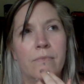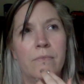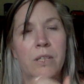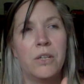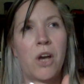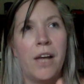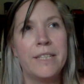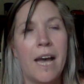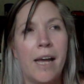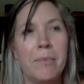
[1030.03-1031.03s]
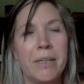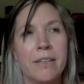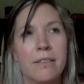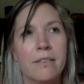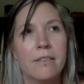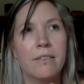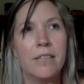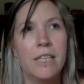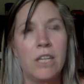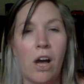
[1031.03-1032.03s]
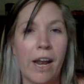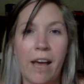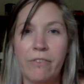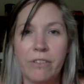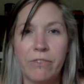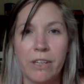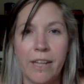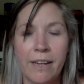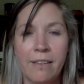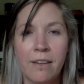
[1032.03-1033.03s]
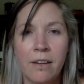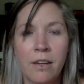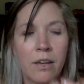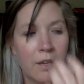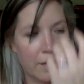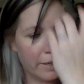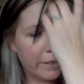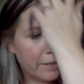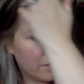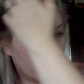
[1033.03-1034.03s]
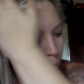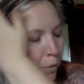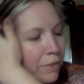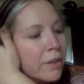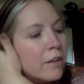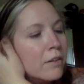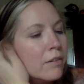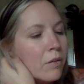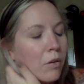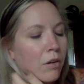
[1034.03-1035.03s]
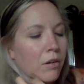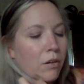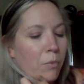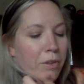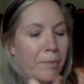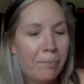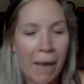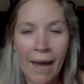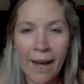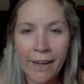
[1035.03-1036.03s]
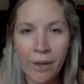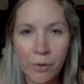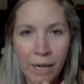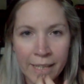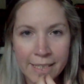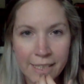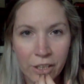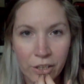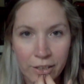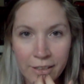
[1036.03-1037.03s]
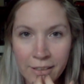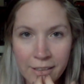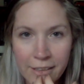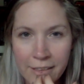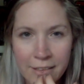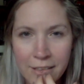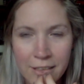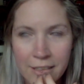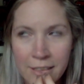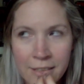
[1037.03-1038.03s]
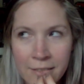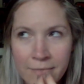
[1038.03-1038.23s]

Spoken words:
to not die, but to not have to feel anything when the bad outranks the good is just,